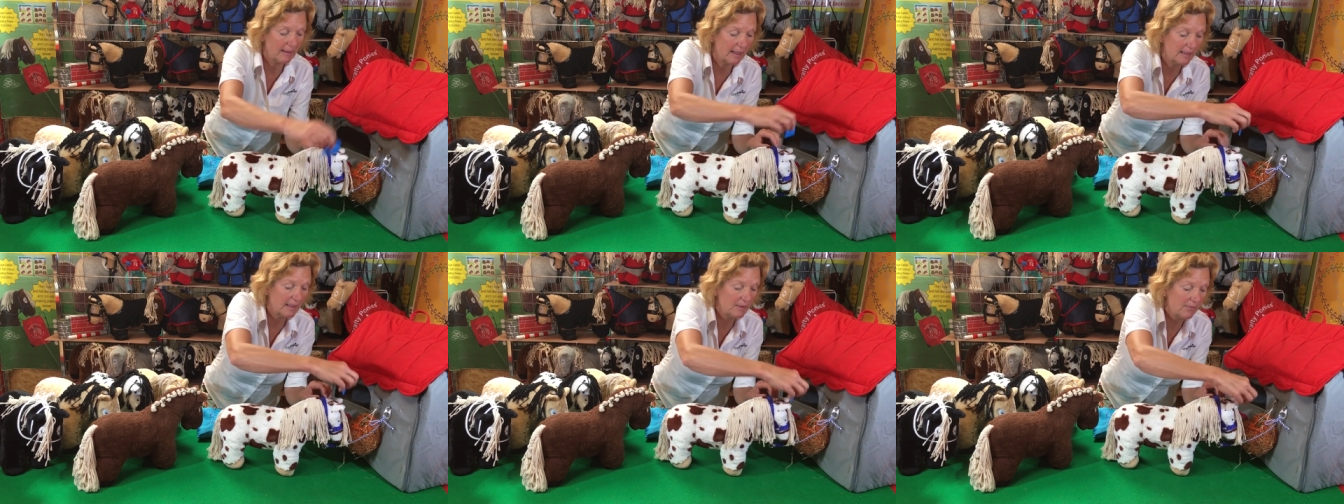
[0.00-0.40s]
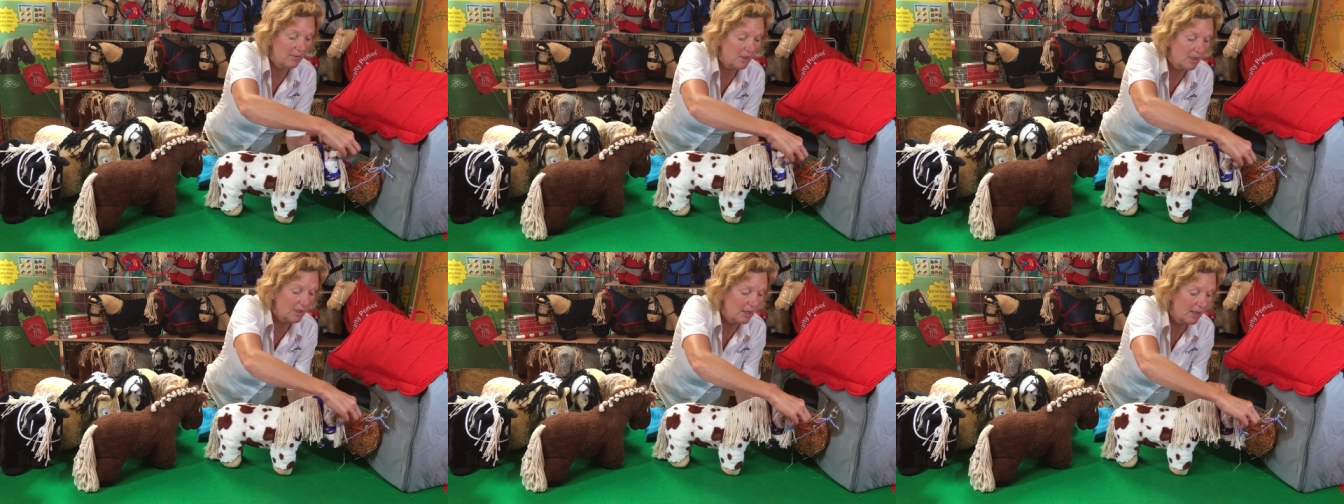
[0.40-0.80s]
and his
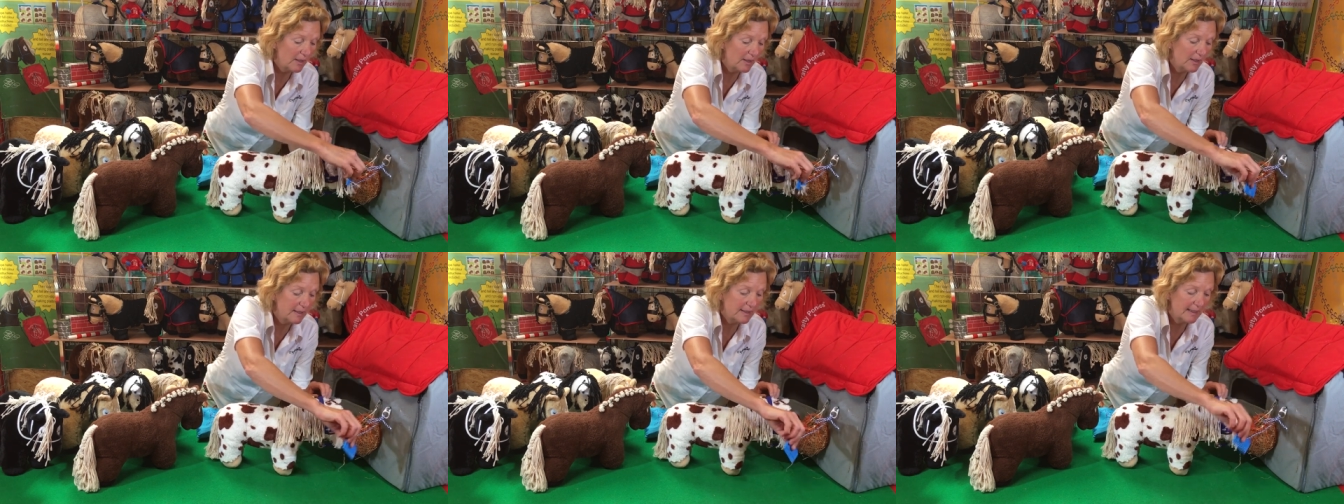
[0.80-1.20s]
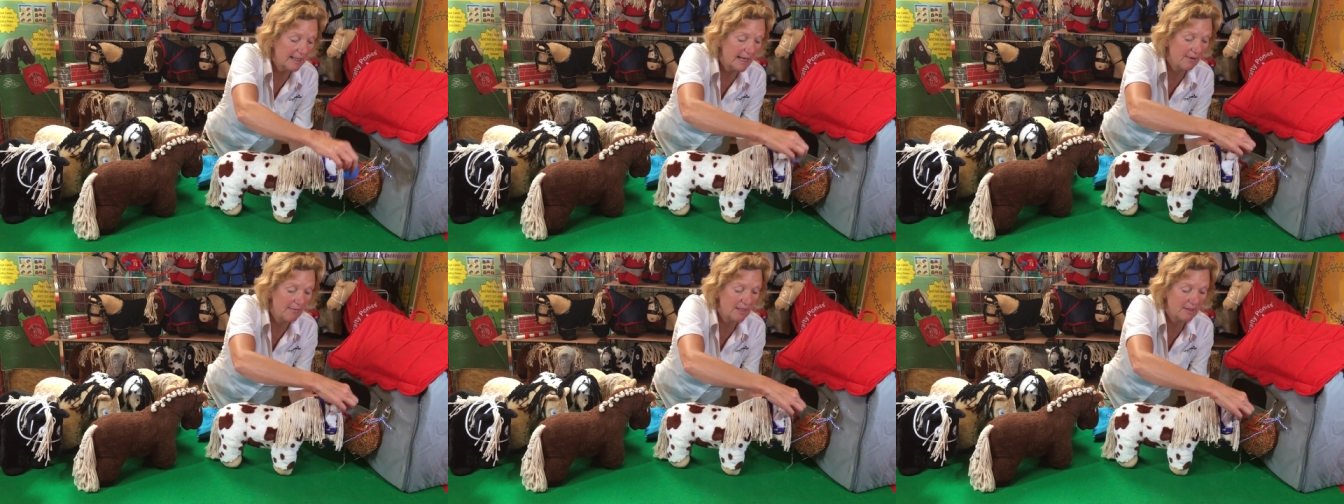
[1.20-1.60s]
forelock to
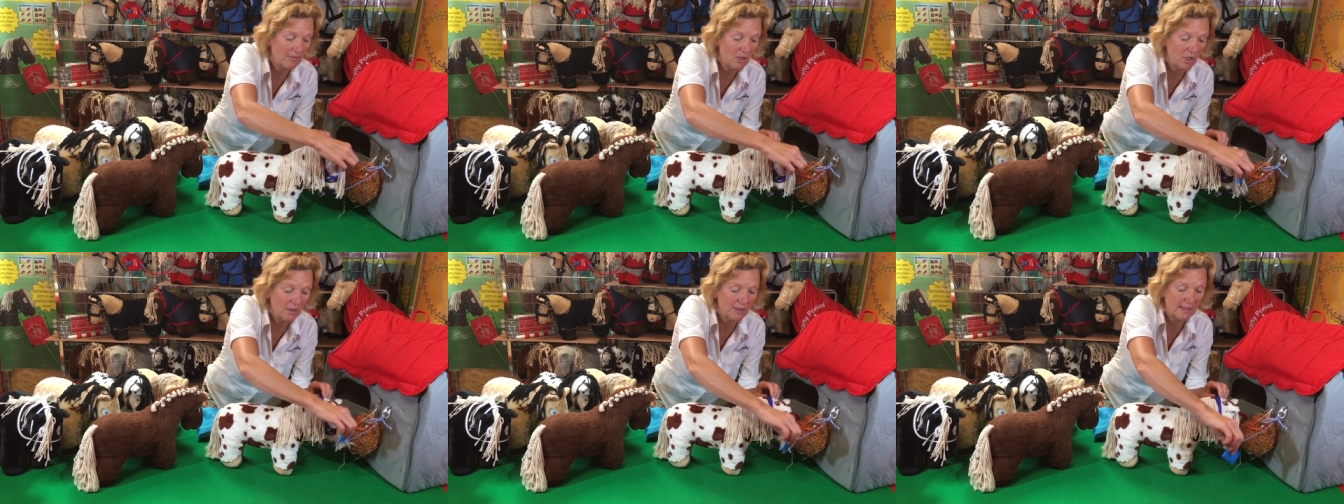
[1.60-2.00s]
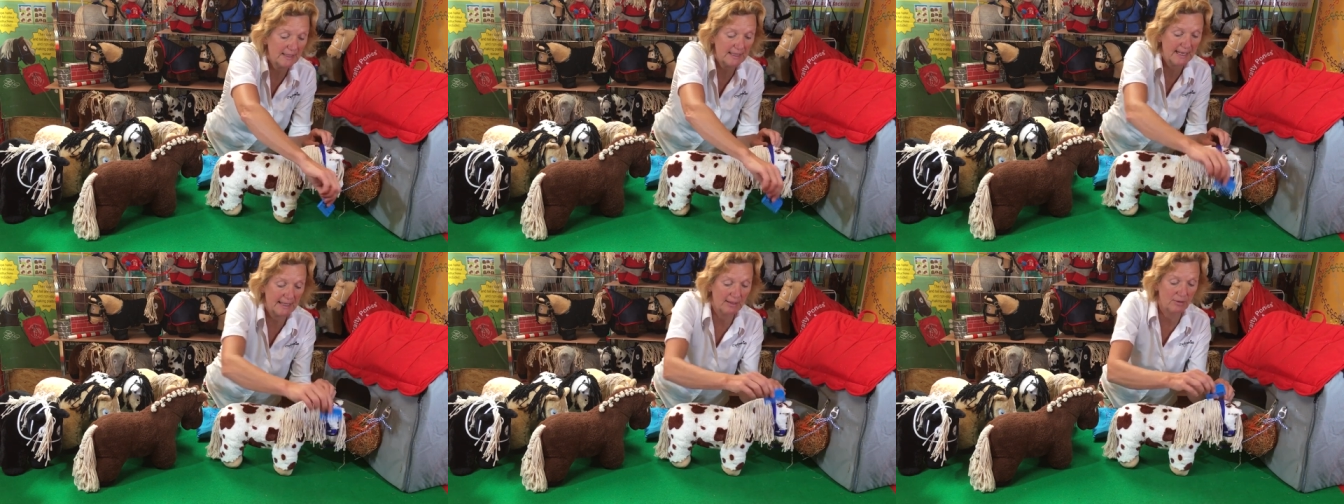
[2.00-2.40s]
get rid of knots
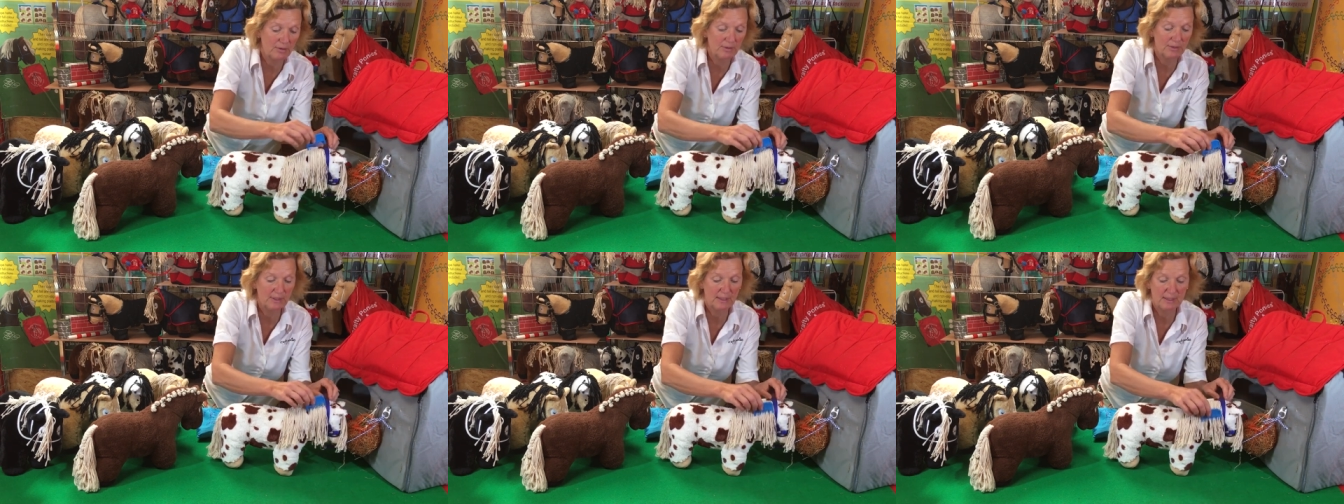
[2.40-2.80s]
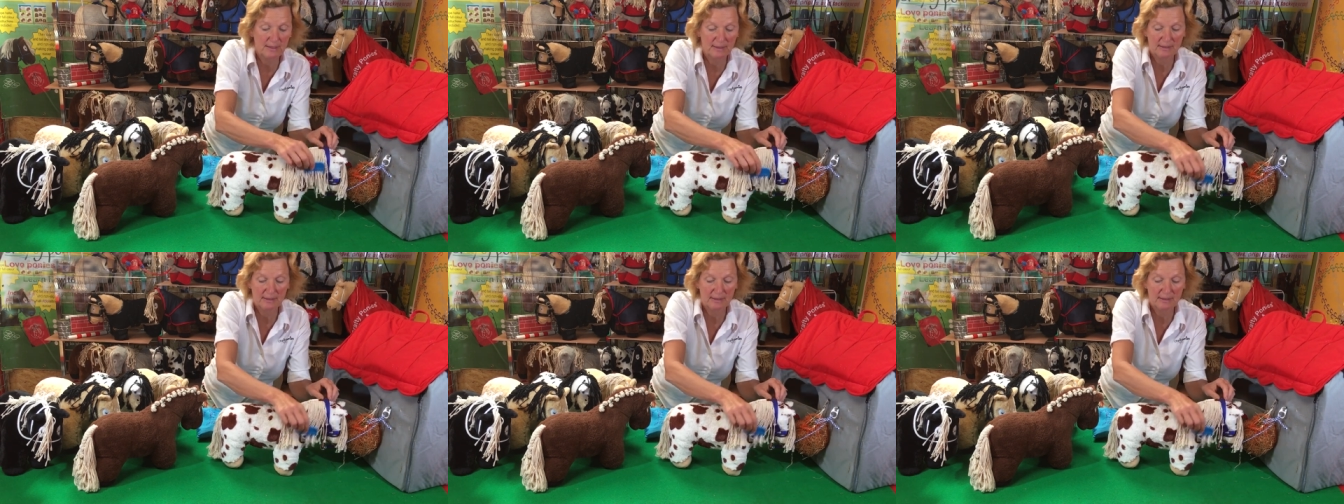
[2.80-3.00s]
and tangles.